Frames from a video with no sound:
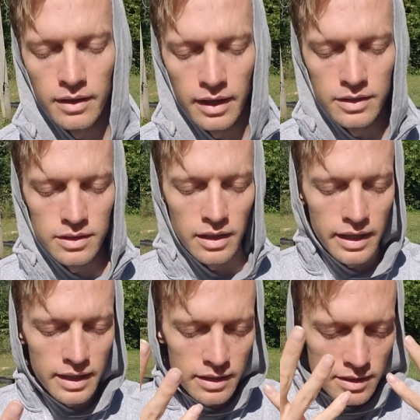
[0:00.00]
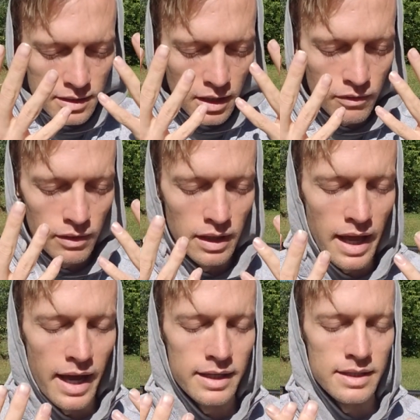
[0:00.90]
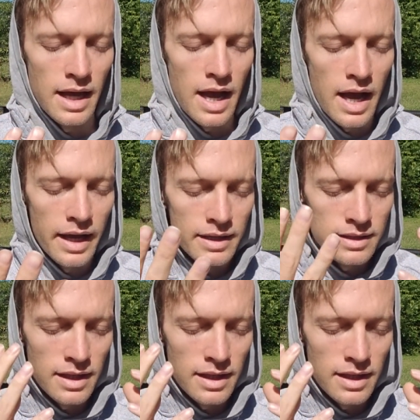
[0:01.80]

and just letting the sun relax the eyes.